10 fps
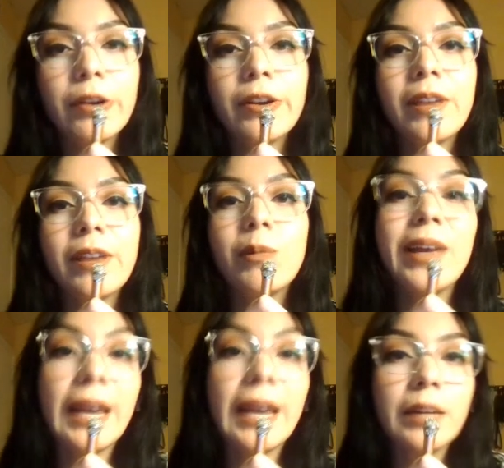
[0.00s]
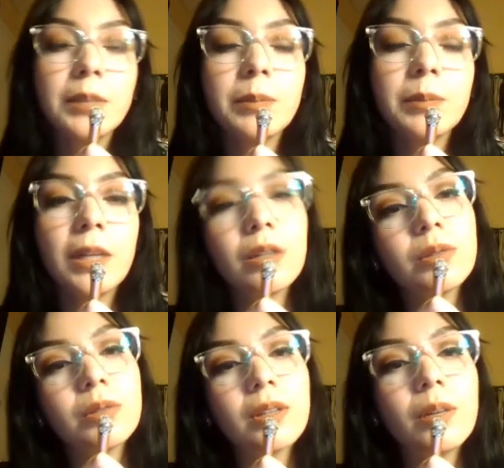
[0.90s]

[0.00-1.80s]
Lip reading: and what atoms and molecules are,